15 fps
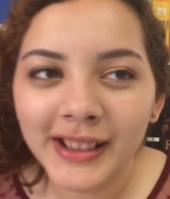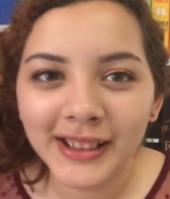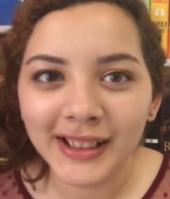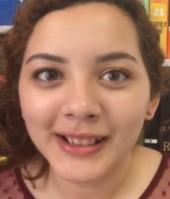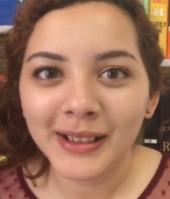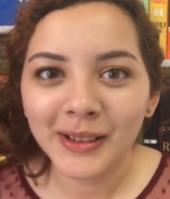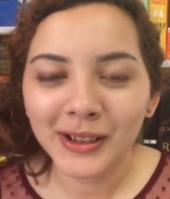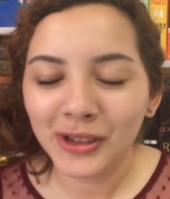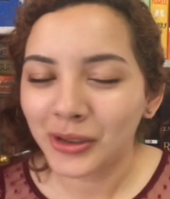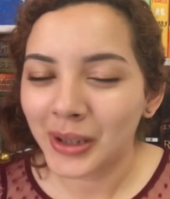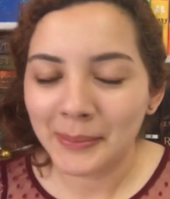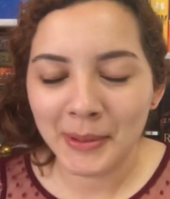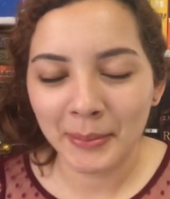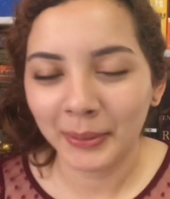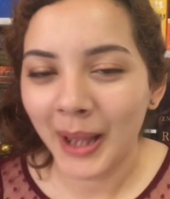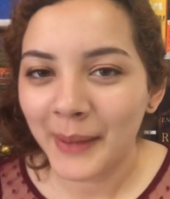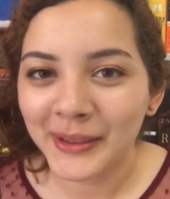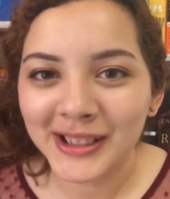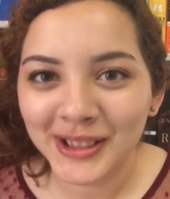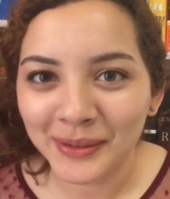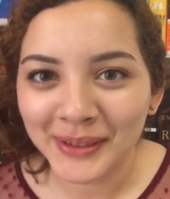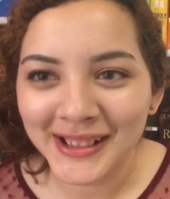He's like, straight people have
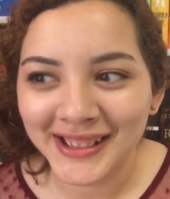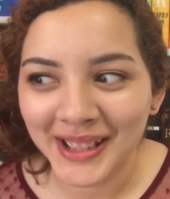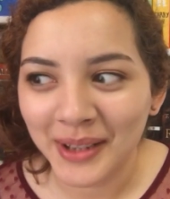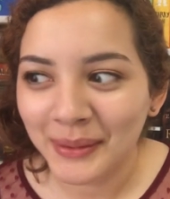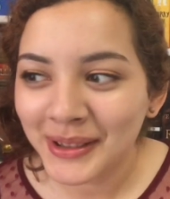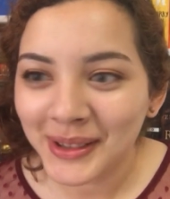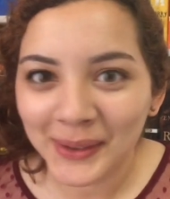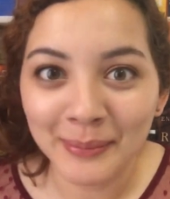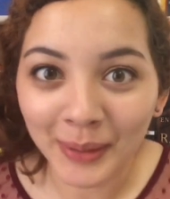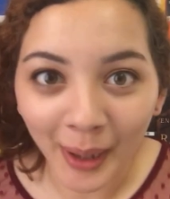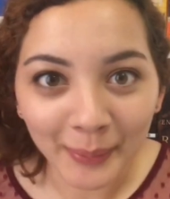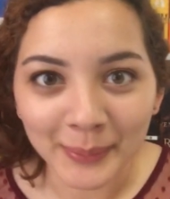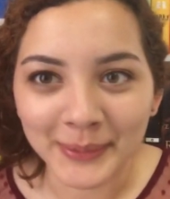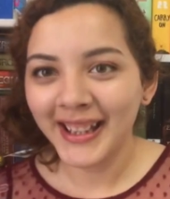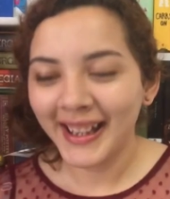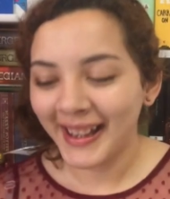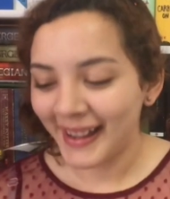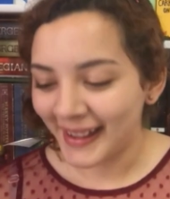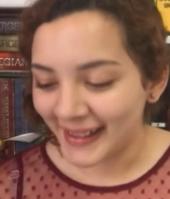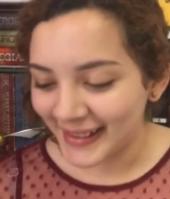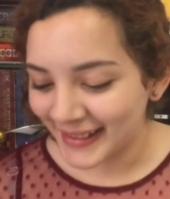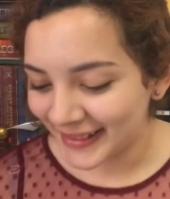it so easy, what's your problem?
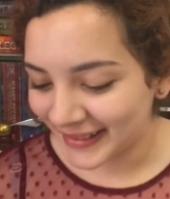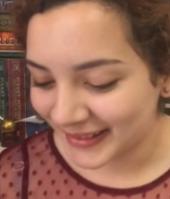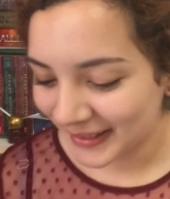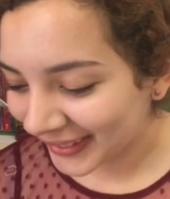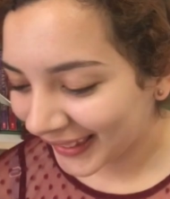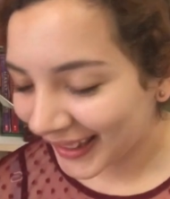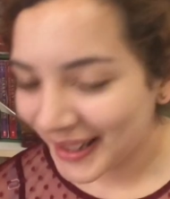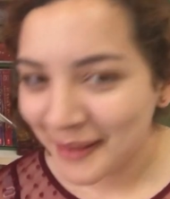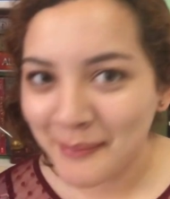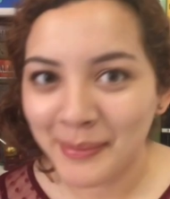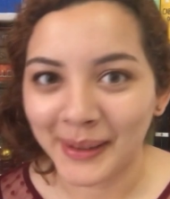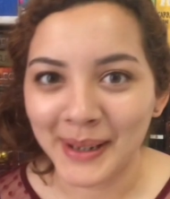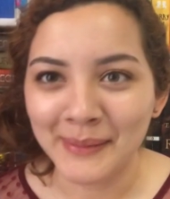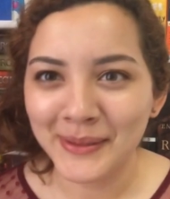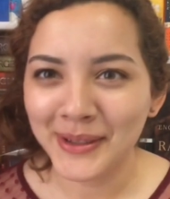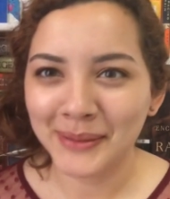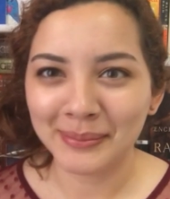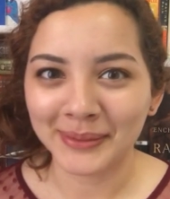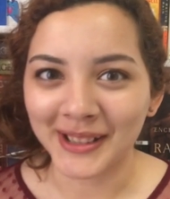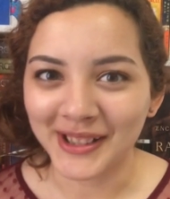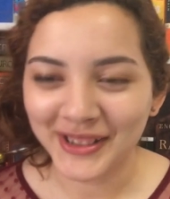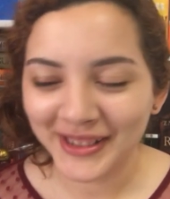And Bram just
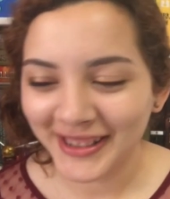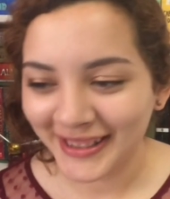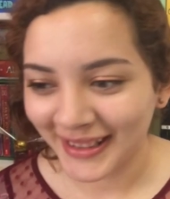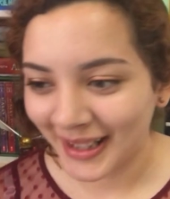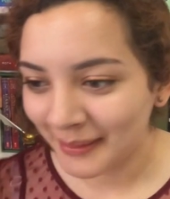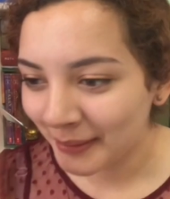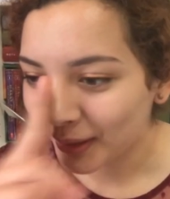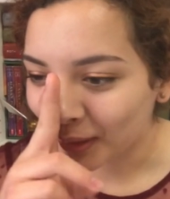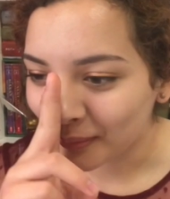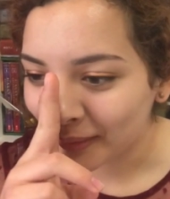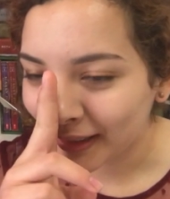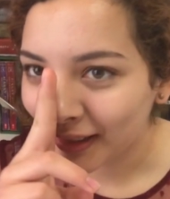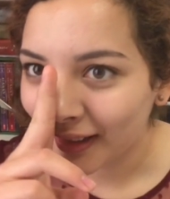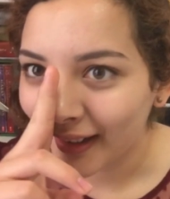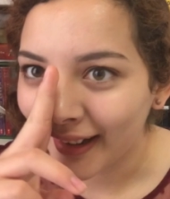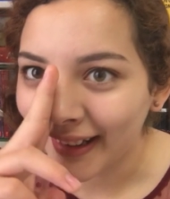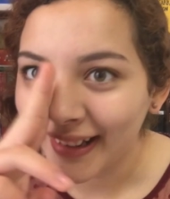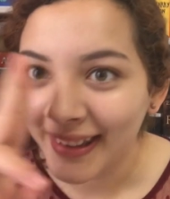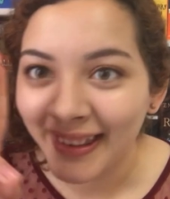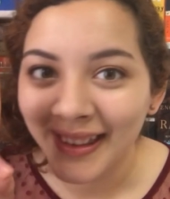blushes, and I'm like, oh my god.